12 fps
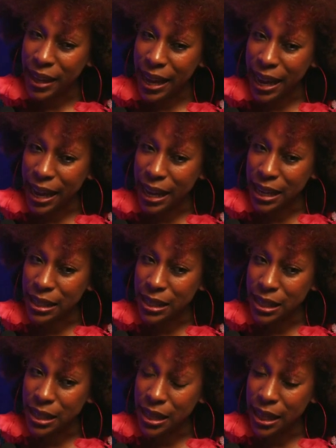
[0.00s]
and
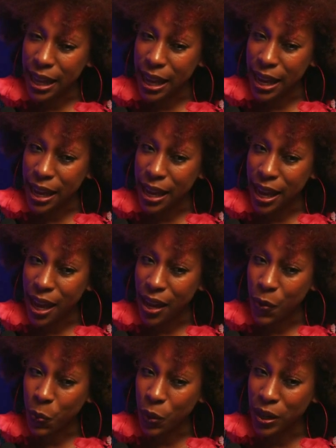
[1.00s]
they
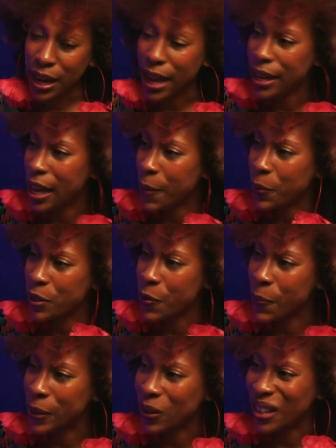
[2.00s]
were not able to
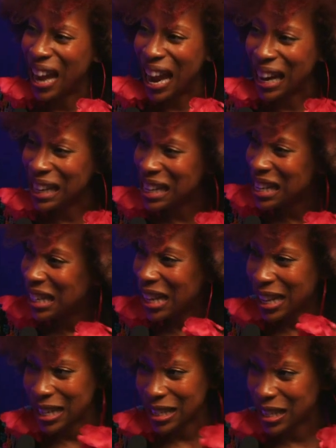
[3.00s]
build any
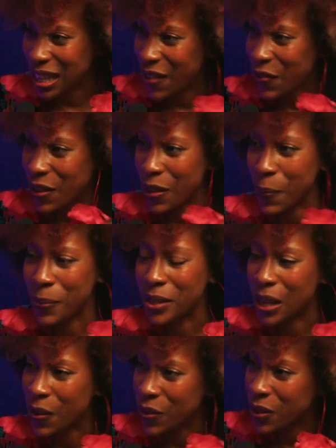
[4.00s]
legacy for
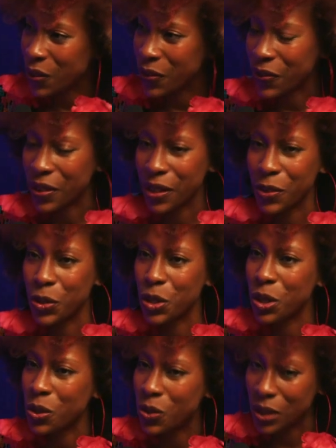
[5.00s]
themselves or for their
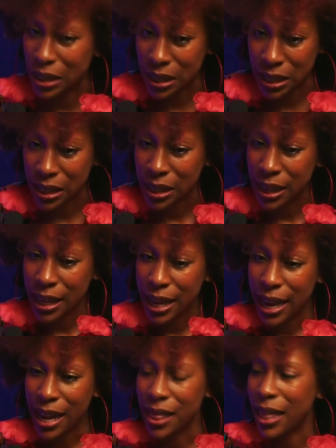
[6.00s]
children,
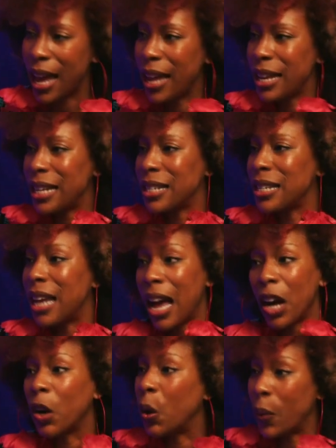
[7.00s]
and that is
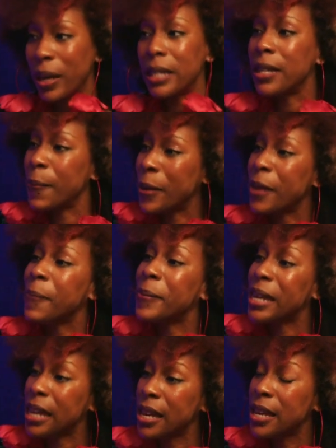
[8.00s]
not going to be
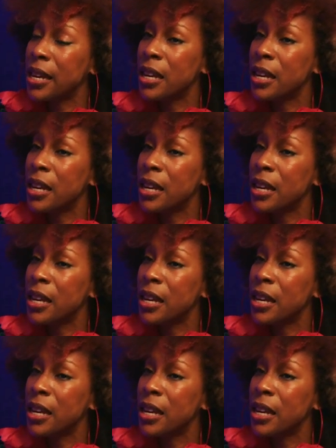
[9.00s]
me.